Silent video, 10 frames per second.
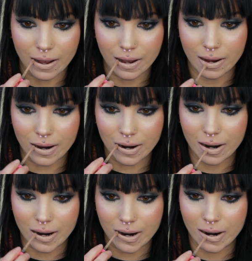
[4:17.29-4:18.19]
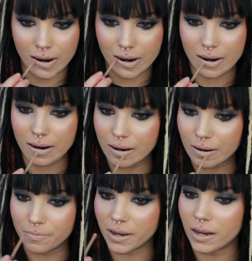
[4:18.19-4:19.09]

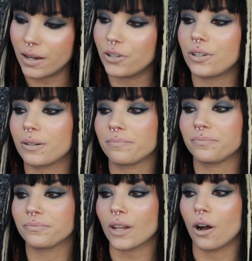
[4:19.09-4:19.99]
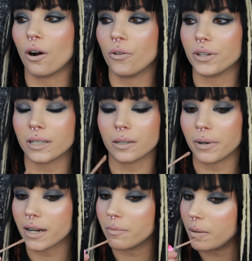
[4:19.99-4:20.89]
Oh, bitch. Oh, this is
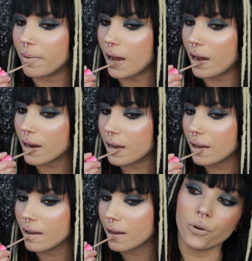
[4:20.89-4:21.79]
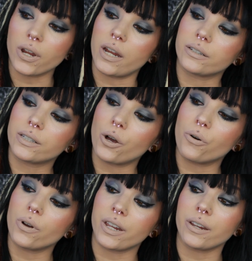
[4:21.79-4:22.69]
bringing me back. Okay,
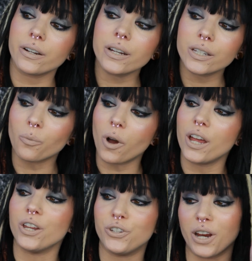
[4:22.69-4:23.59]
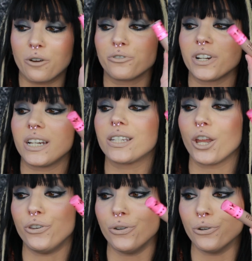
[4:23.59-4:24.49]
so here is what
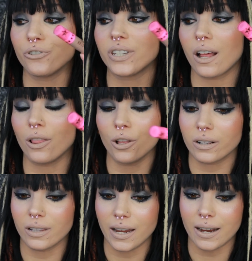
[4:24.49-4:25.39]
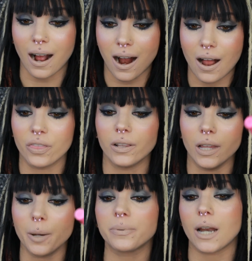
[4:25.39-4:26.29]
Jeffrey's nudes look like on the
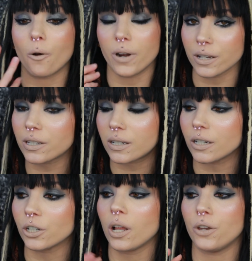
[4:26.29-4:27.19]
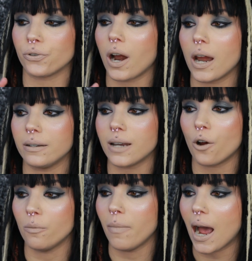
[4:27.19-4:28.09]
lips. Now, it is still drying
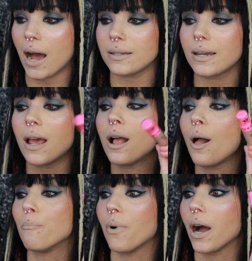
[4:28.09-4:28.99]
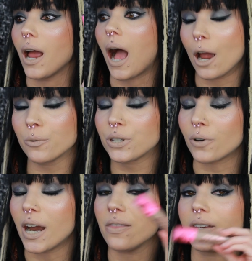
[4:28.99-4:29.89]
down matte, but I was
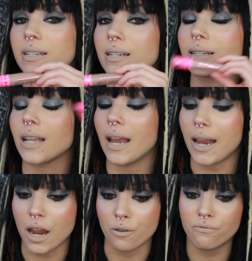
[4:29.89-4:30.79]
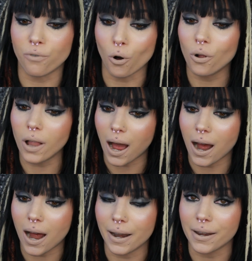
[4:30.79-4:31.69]
right. This is like a
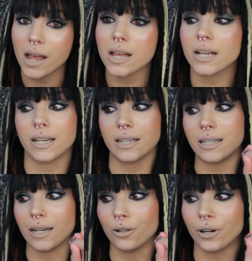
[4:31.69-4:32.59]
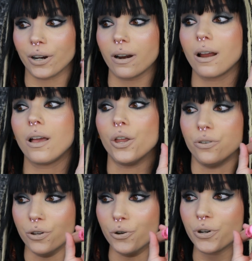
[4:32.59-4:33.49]
full-on concealer
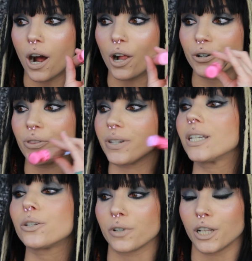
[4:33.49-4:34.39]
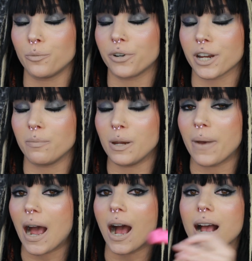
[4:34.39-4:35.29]
nude color. This is really bringing me
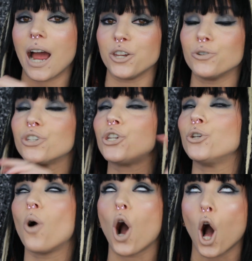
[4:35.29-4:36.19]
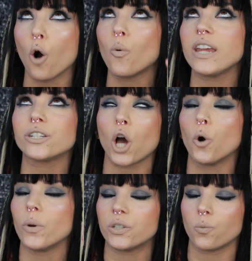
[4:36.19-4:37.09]
back. I used to always,
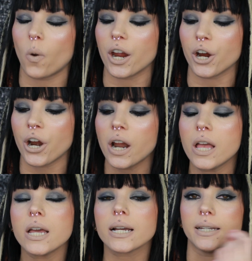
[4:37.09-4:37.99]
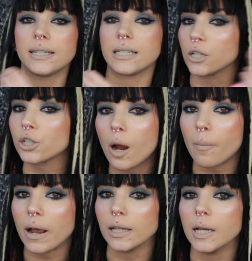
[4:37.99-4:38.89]
always wear concealer
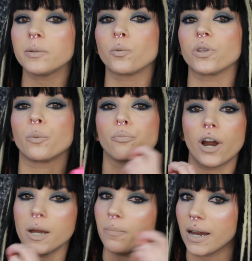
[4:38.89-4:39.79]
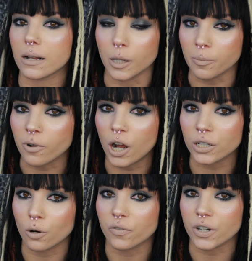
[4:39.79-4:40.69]
on my lips with a bright pink lip
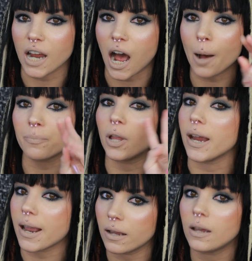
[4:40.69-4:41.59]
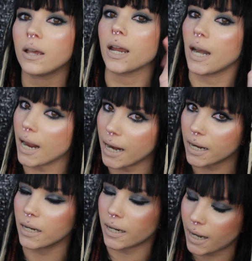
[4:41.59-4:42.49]
gloss over top. Like, can I
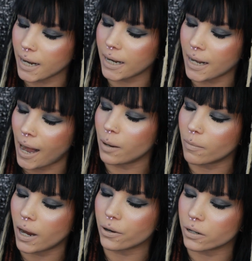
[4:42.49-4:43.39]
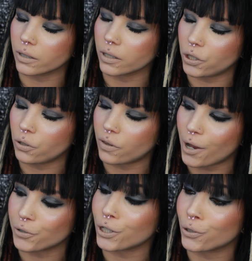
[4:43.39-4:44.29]
get a, can I get an amen early
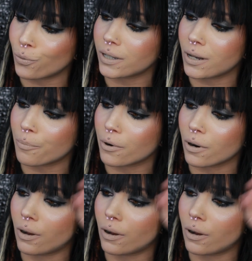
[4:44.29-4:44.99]
2000s? What's up,